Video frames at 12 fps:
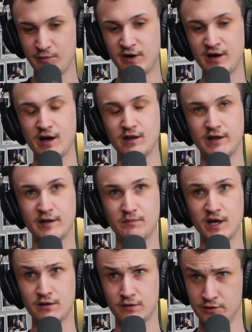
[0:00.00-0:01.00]
I want like
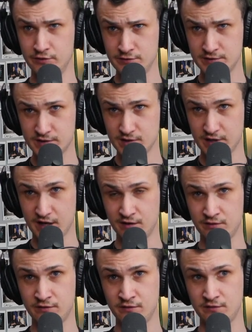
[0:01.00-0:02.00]
my clothes.
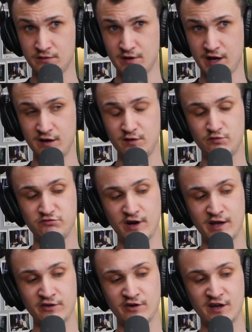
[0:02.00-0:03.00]
I'd
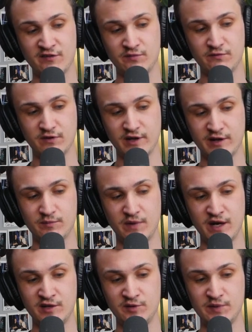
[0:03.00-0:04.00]
rather have
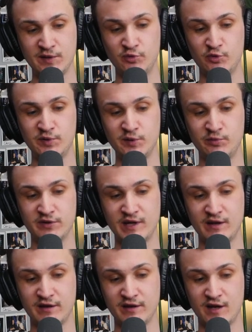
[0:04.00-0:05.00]
like-minded people
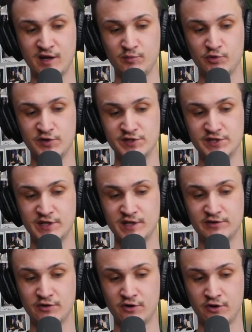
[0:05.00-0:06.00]
that like I appreciate
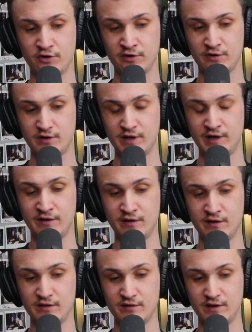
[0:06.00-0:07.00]
their art
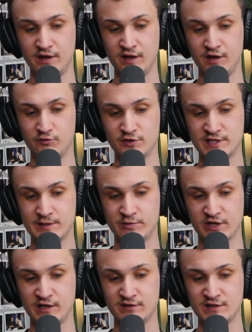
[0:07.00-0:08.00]
and they
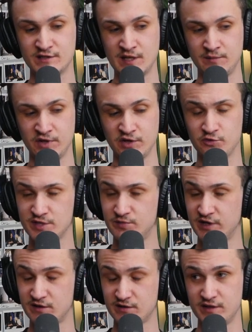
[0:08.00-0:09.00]
reciprocate the same like respect.